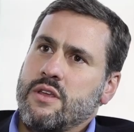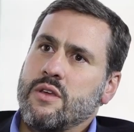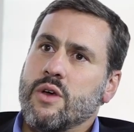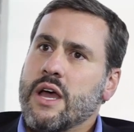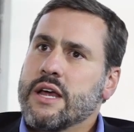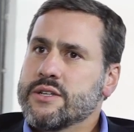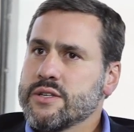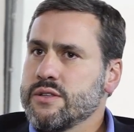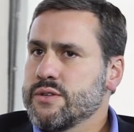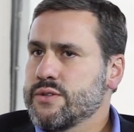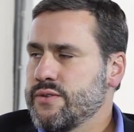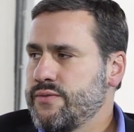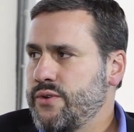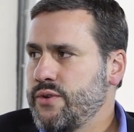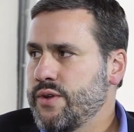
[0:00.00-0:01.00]
Actually, there's
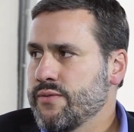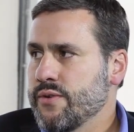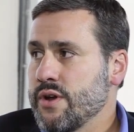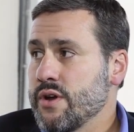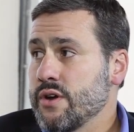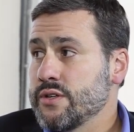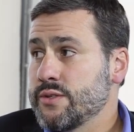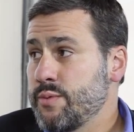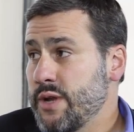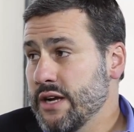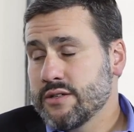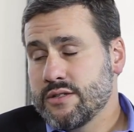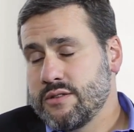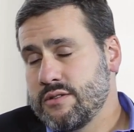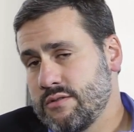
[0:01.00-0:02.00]
a few different areas, but
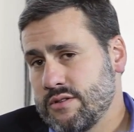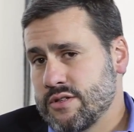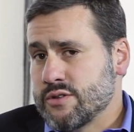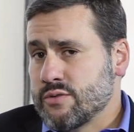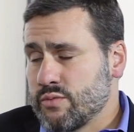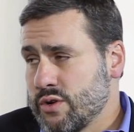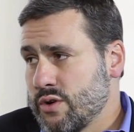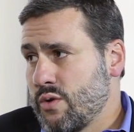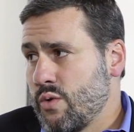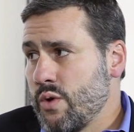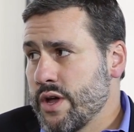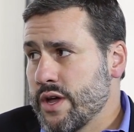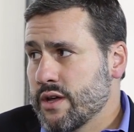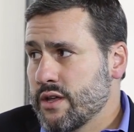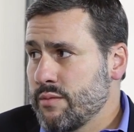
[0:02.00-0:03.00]
actually, real
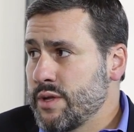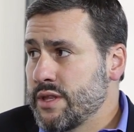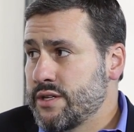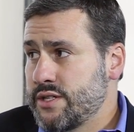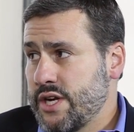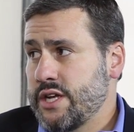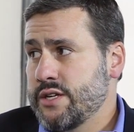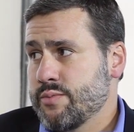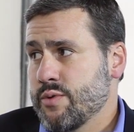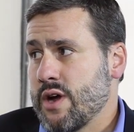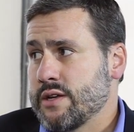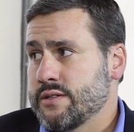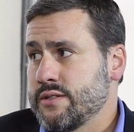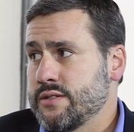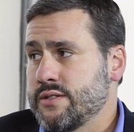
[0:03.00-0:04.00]
quick, the change
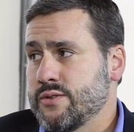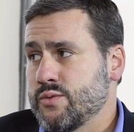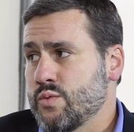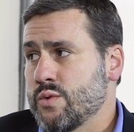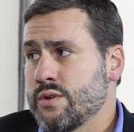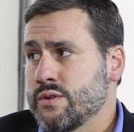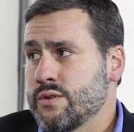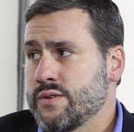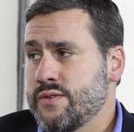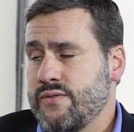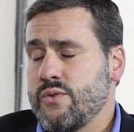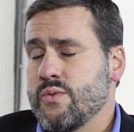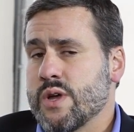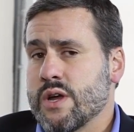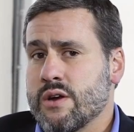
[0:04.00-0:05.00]
process is one of those
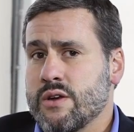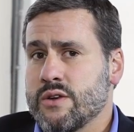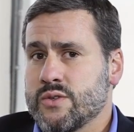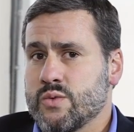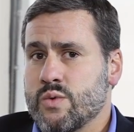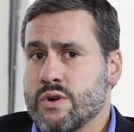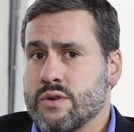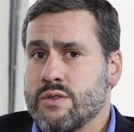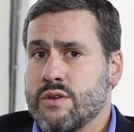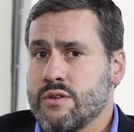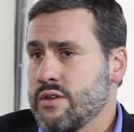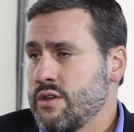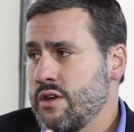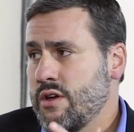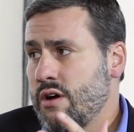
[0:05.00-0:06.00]
few areas where the
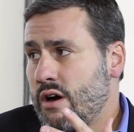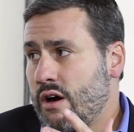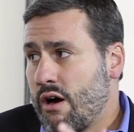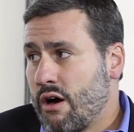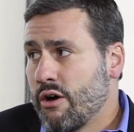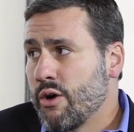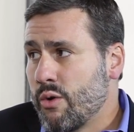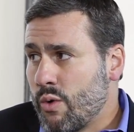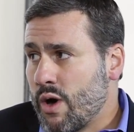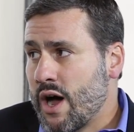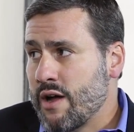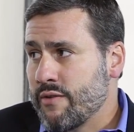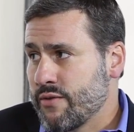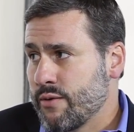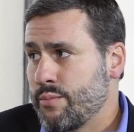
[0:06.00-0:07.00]

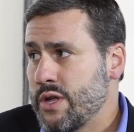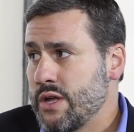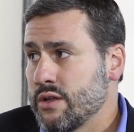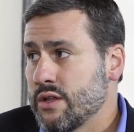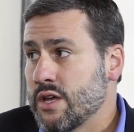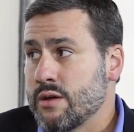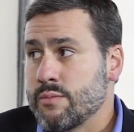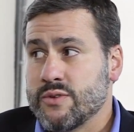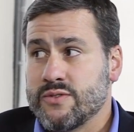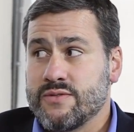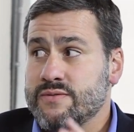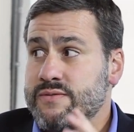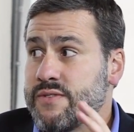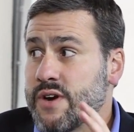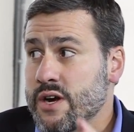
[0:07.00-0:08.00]
ROI for PLM is
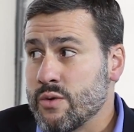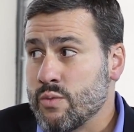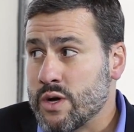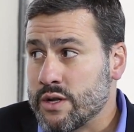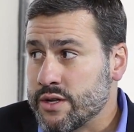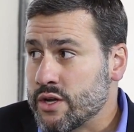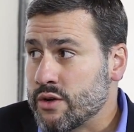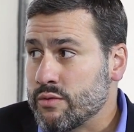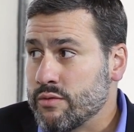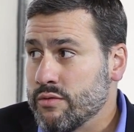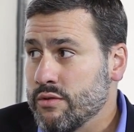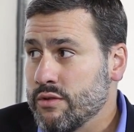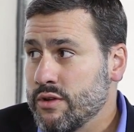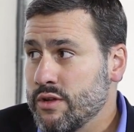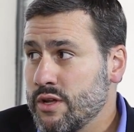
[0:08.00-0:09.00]
very well known.
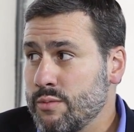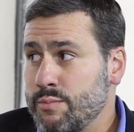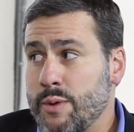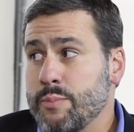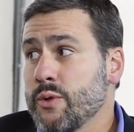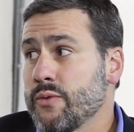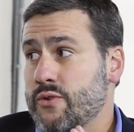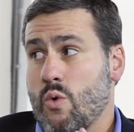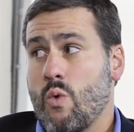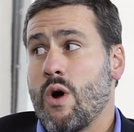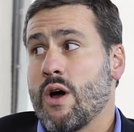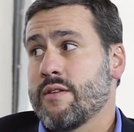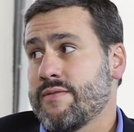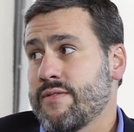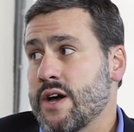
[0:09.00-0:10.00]
Yeah. And people have
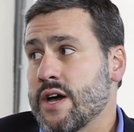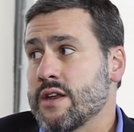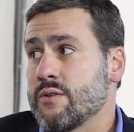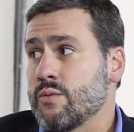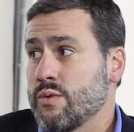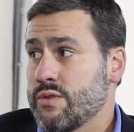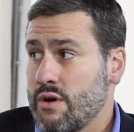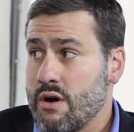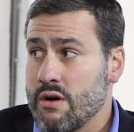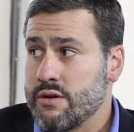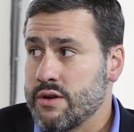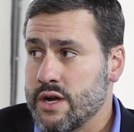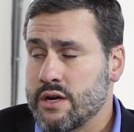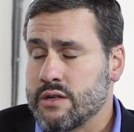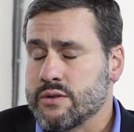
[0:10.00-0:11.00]
quantified it with hard
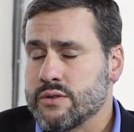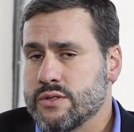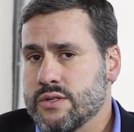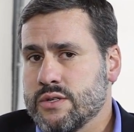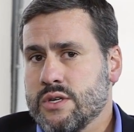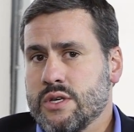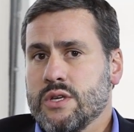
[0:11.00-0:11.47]
dollars.